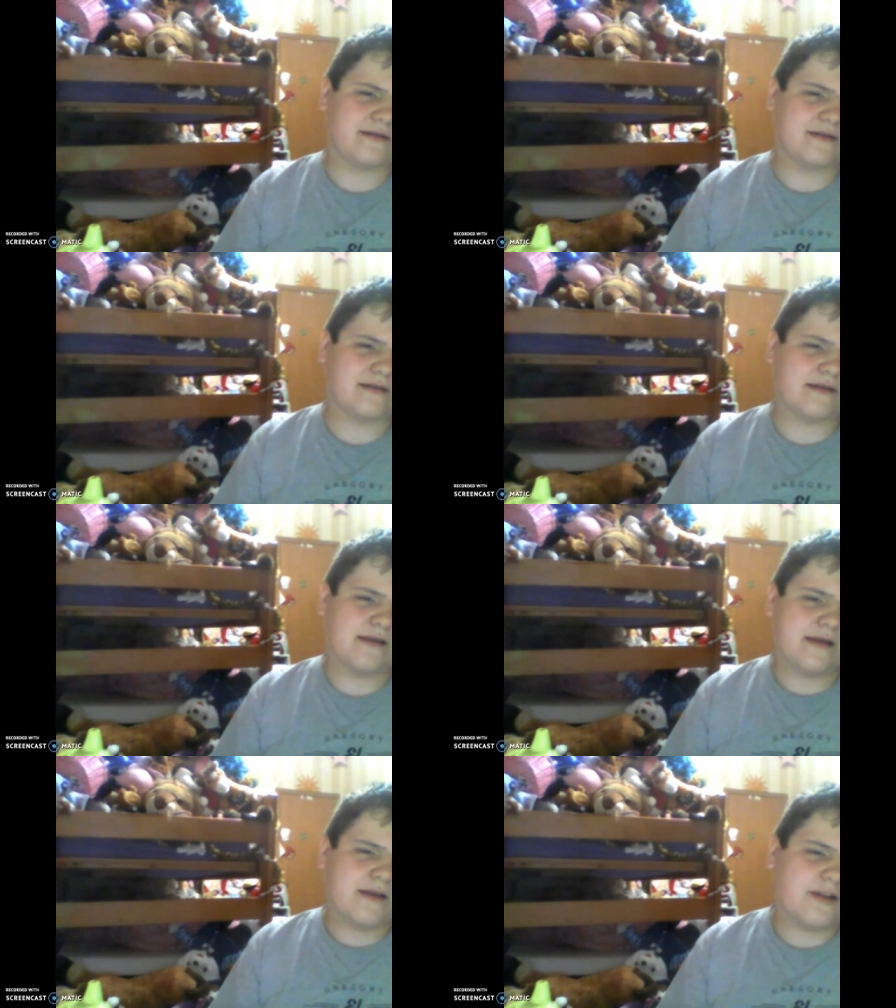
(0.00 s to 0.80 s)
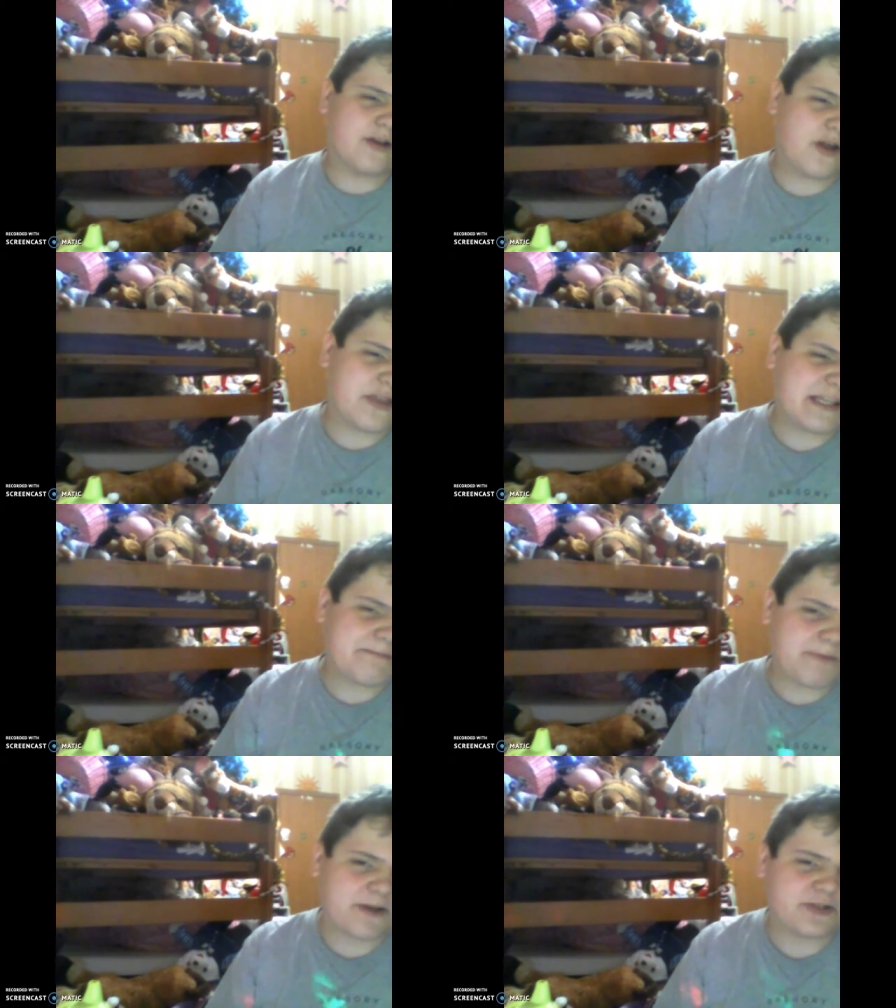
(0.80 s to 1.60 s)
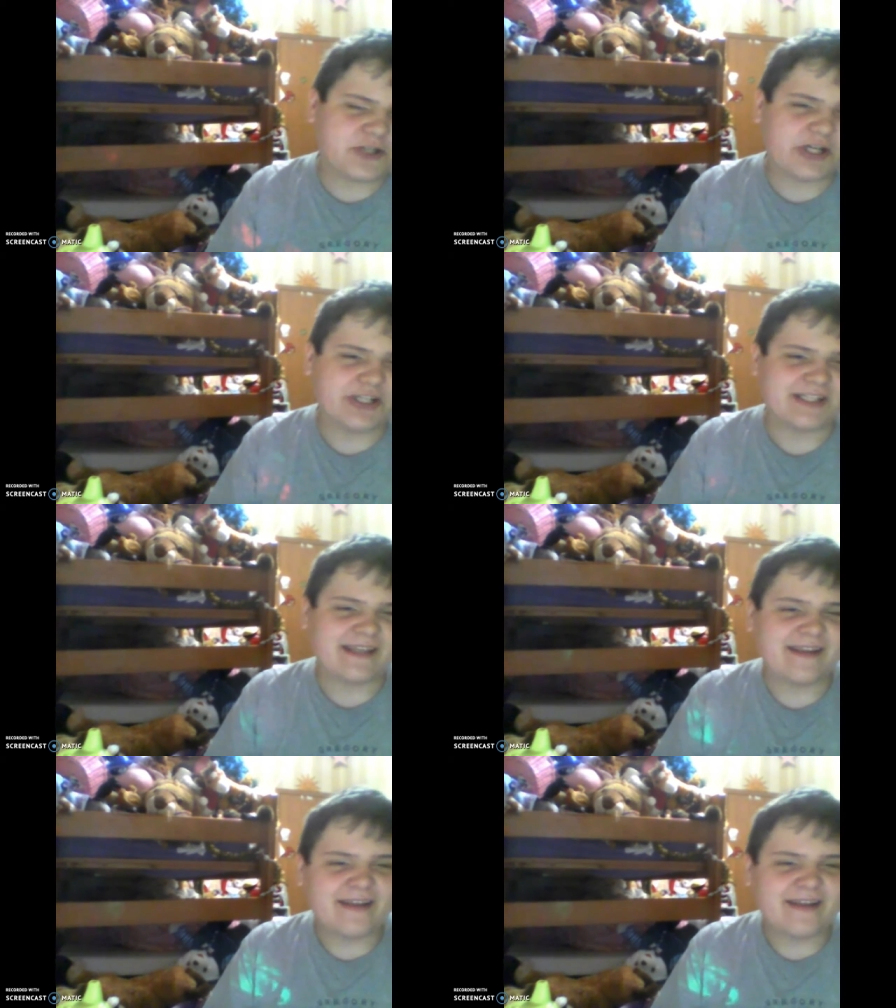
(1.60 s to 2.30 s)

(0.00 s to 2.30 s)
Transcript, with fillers: living in? Look at these pictures.